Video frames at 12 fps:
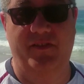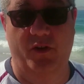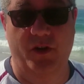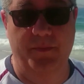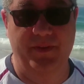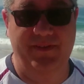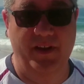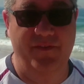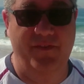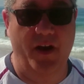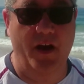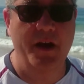the tournament so
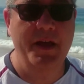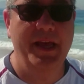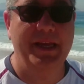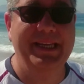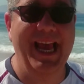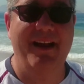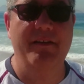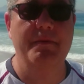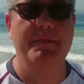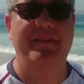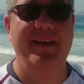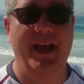far, and Gary
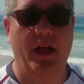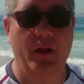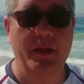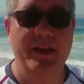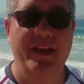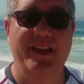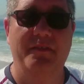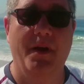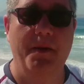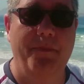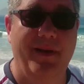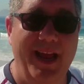Medel is
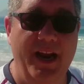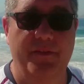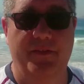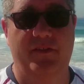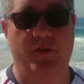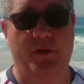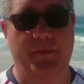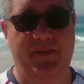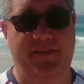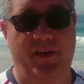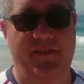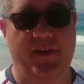my player of the
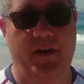tournament so